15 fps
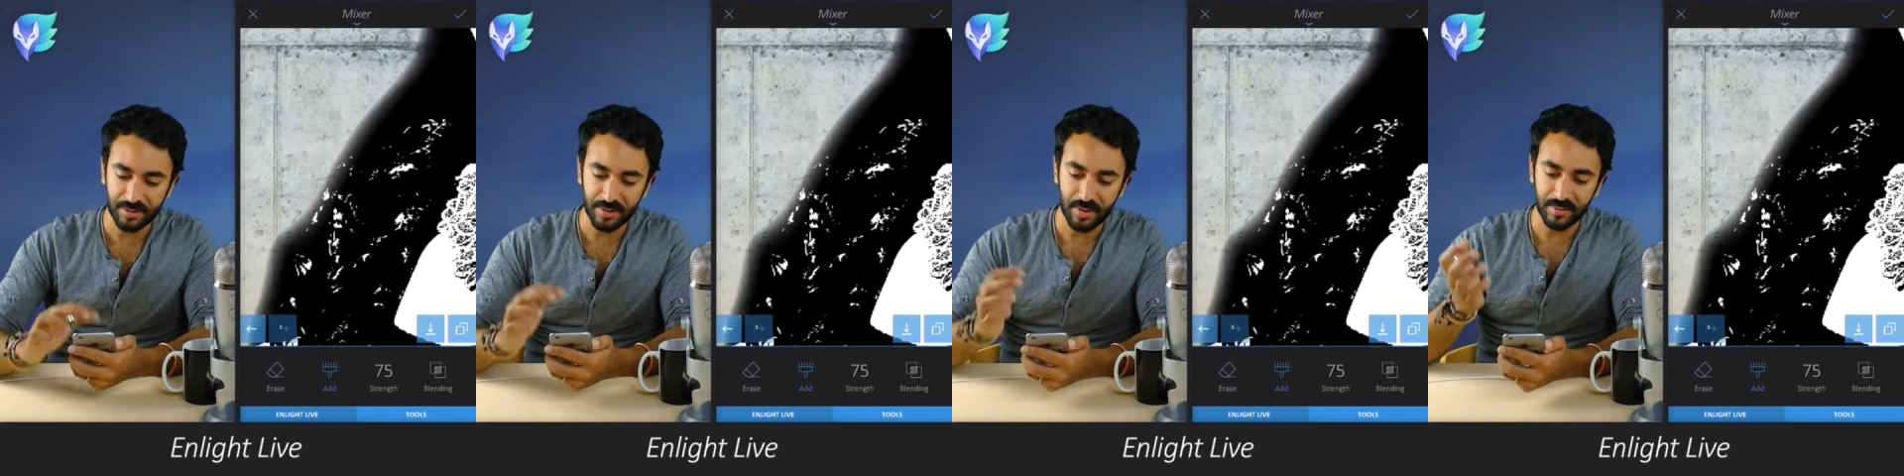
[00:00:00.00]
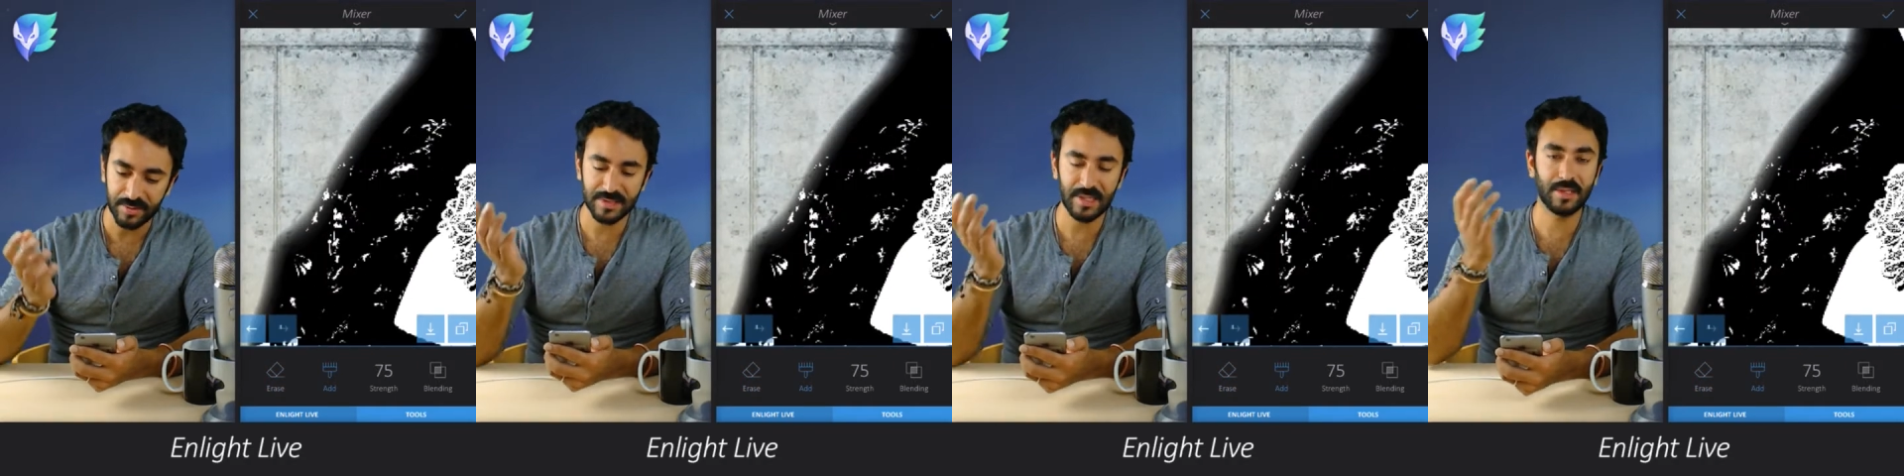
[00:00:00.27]

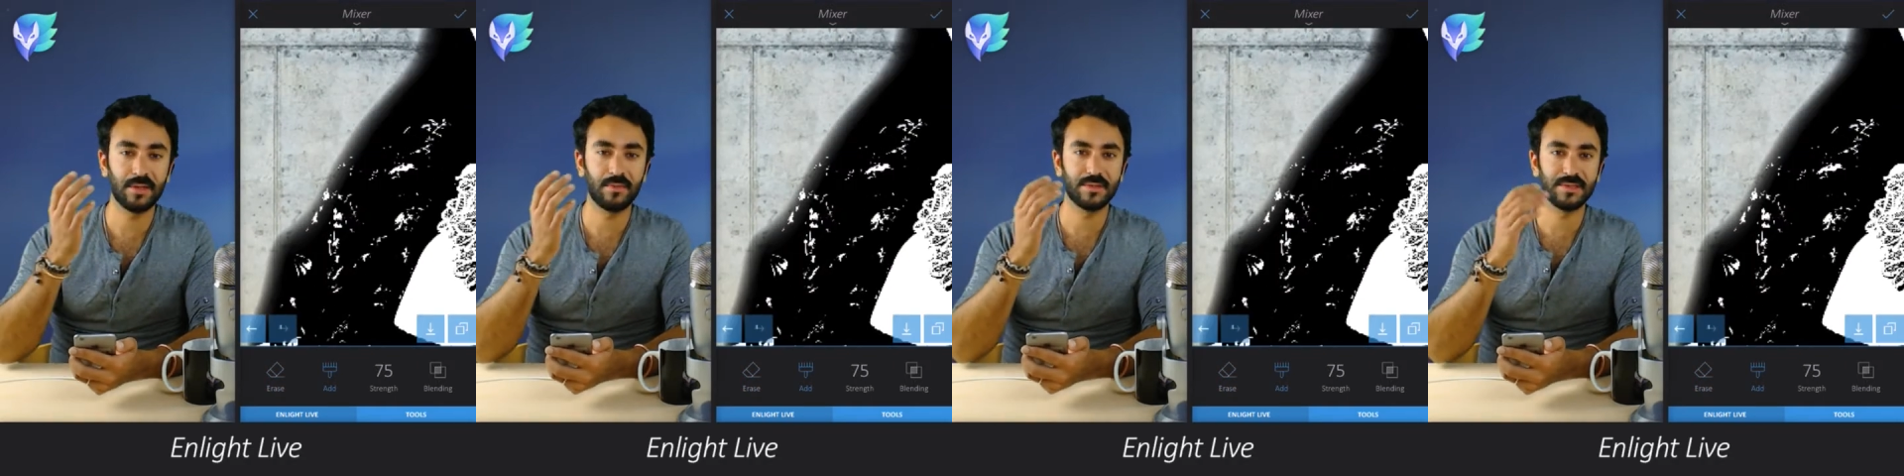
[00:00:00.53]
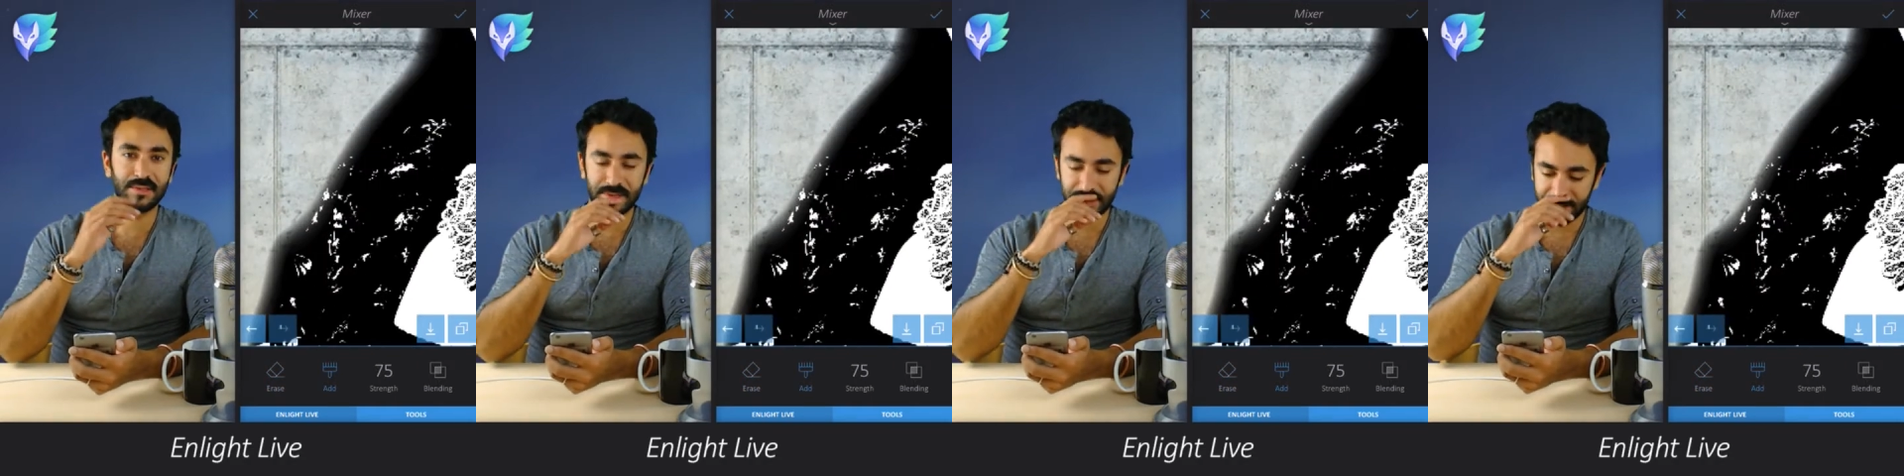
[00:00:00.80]
I don't
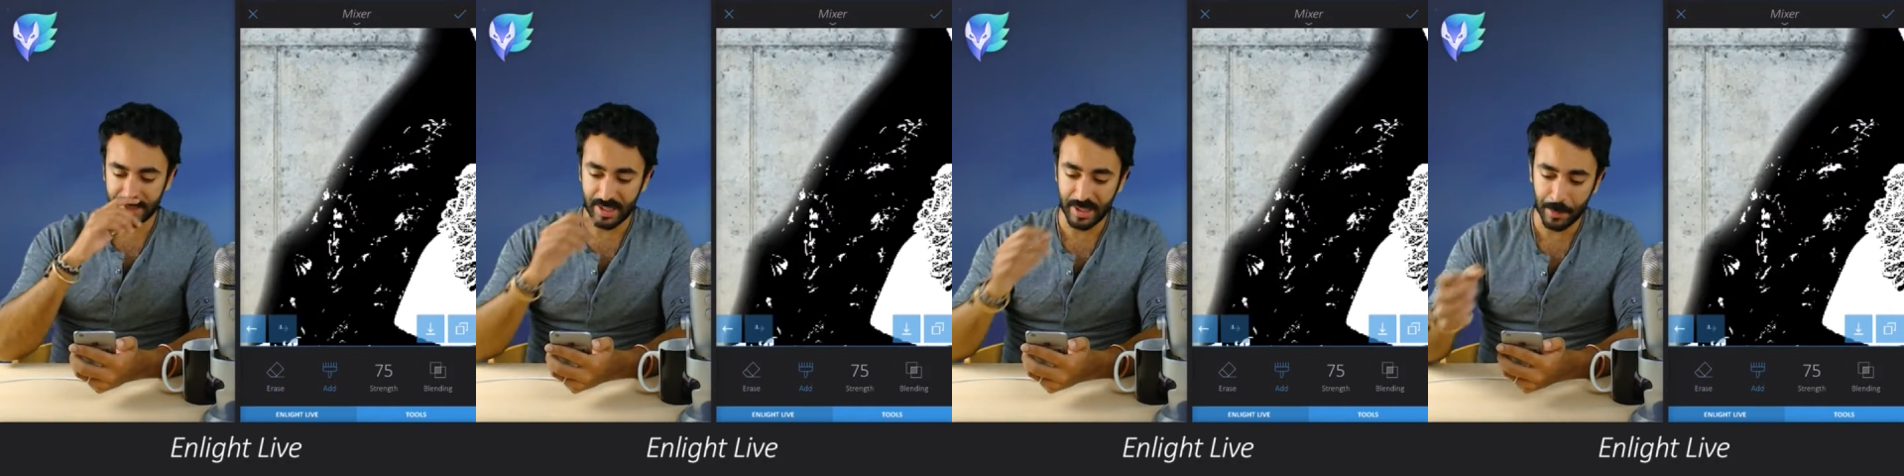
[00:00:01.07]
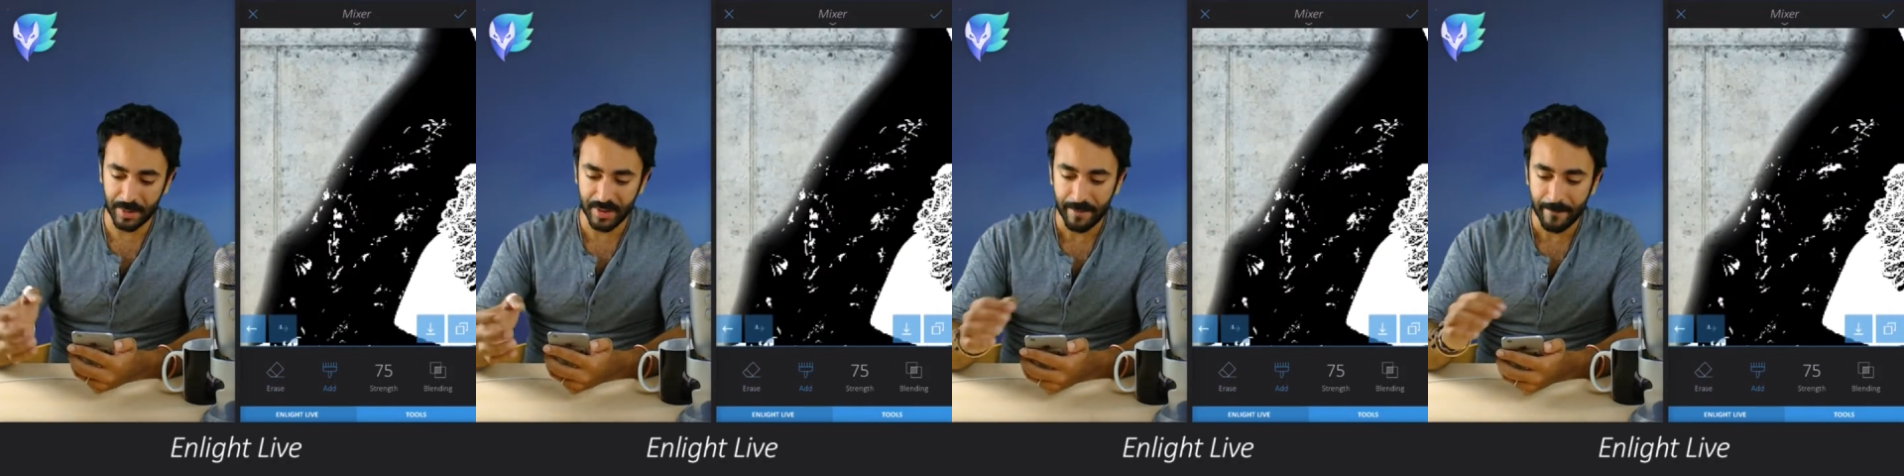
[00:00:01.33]
know exactly what is the